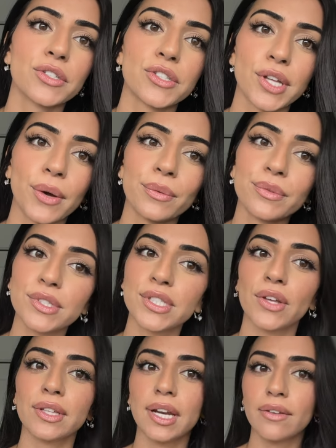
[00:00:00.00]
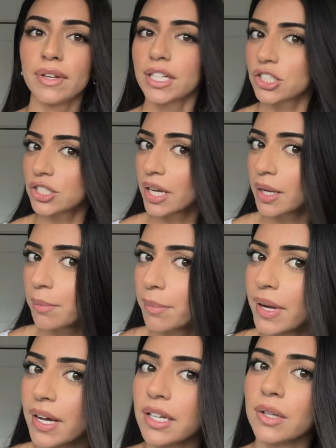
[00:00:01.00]
So it's good that I finished it,
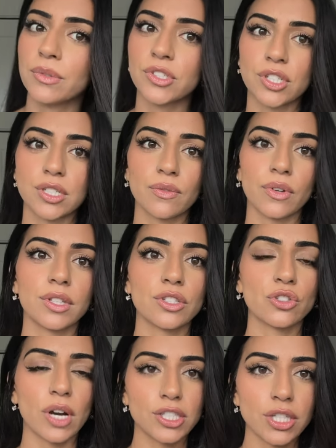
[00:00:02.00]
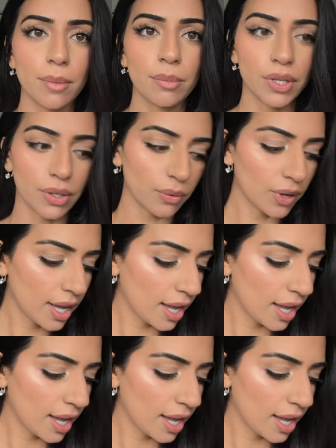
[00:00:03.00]
but it was just for this dry shampoo.